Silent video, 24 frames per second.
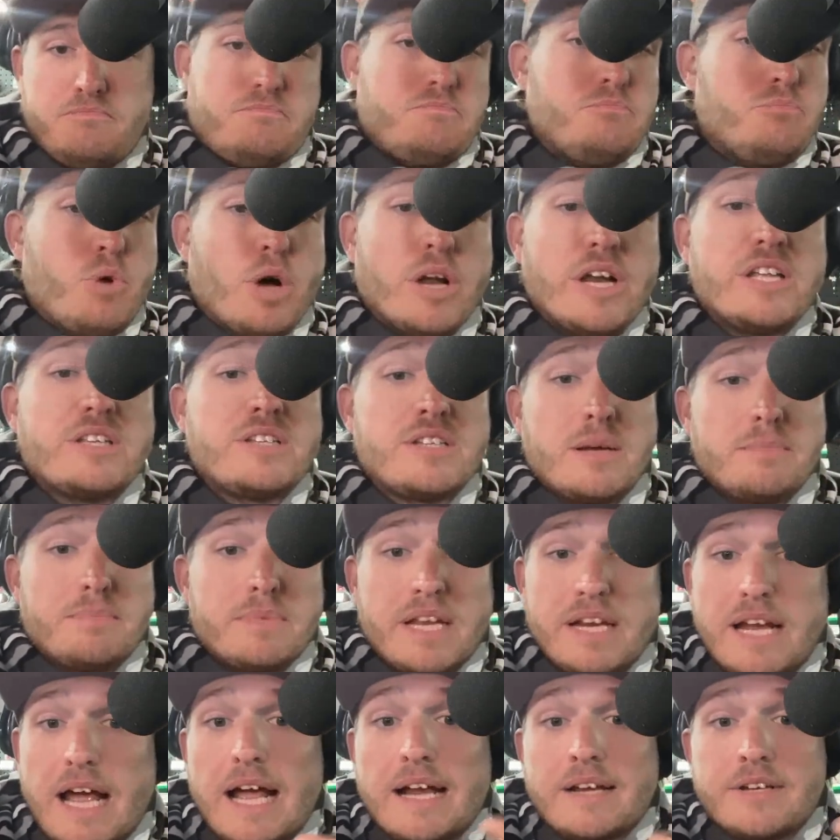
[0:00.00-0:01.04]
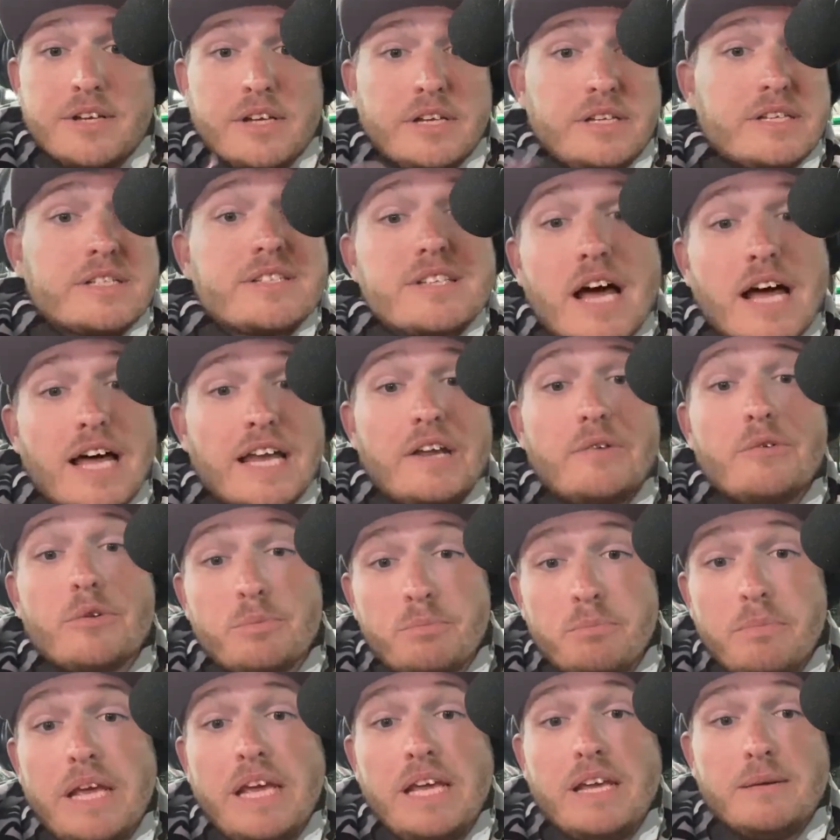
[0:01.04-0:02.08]
wanted something, actually designed it
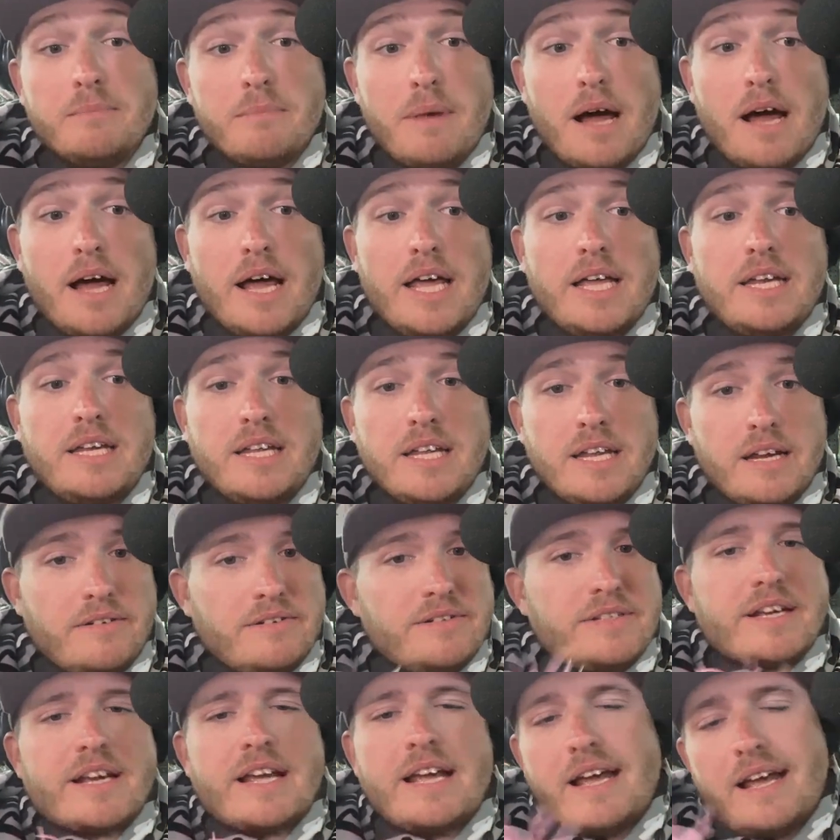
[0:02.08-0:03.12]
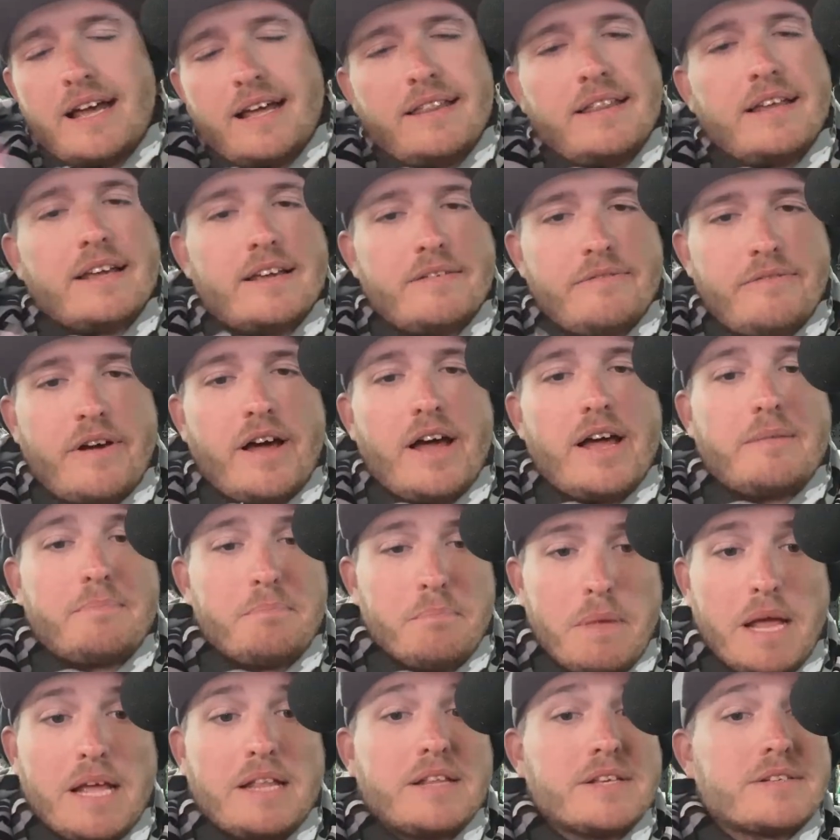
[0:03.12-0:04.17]
with me in mind, and I was like, hey, I think if I
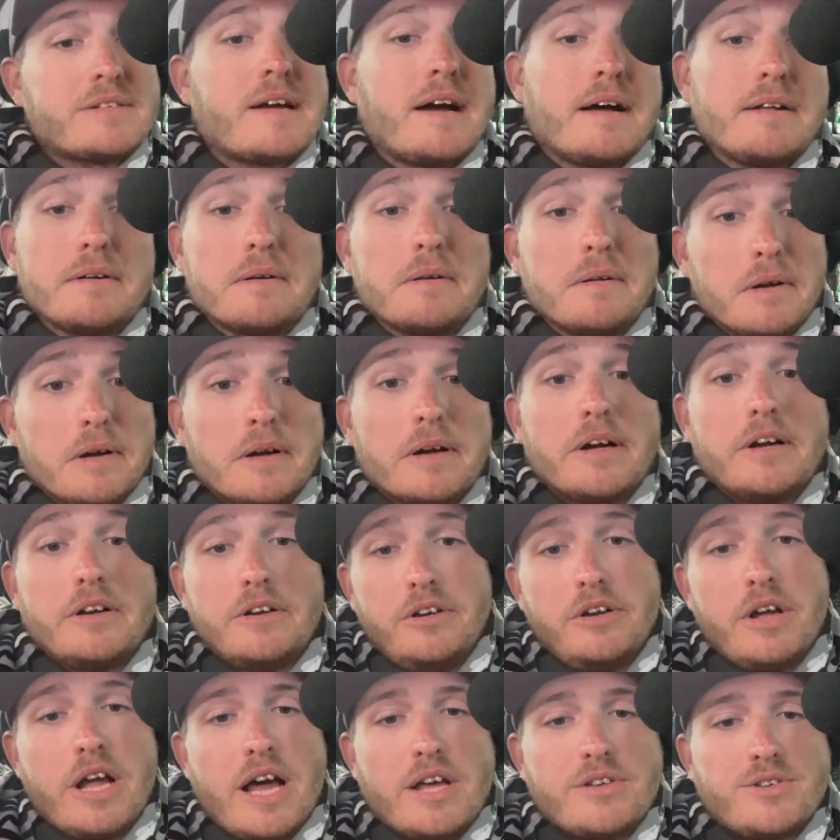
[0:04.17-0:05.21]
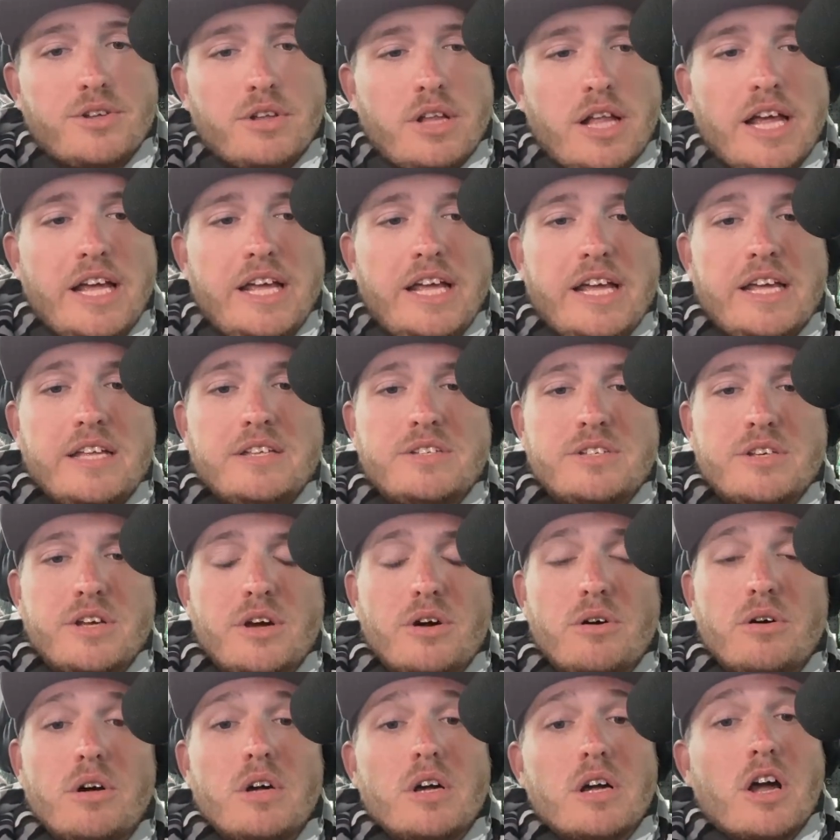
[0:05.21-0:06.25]
make this color look good, you guys will like it.
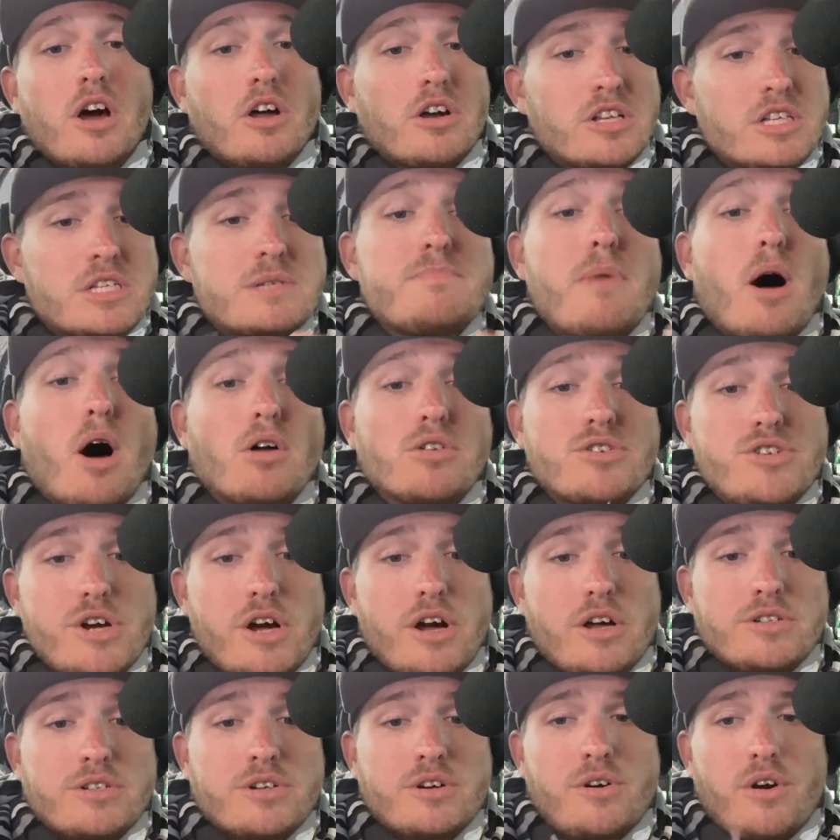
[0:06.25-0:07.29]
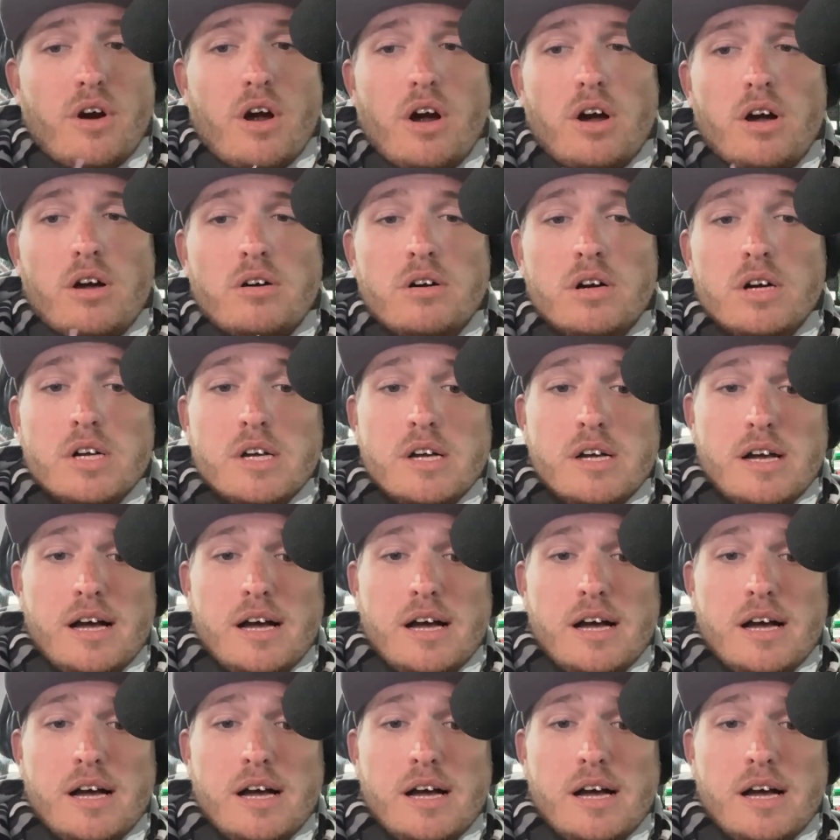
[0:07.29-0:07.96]
So called it Small Jaws Crawl.